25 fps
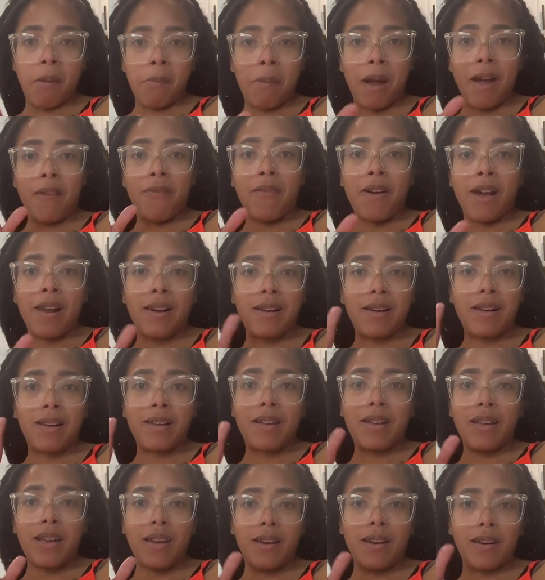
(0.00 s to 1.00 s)
Am I
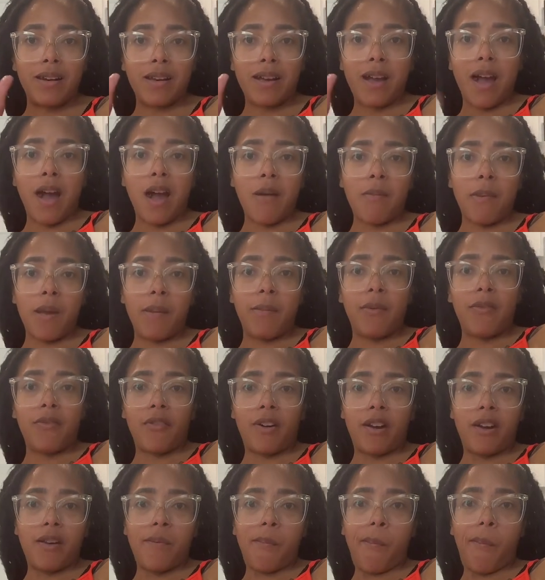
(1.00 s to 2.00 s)
finally getting a god baby
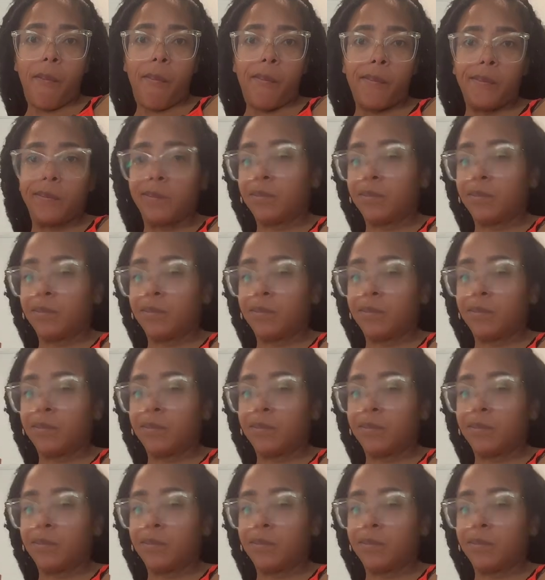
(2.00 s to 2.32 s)
plan?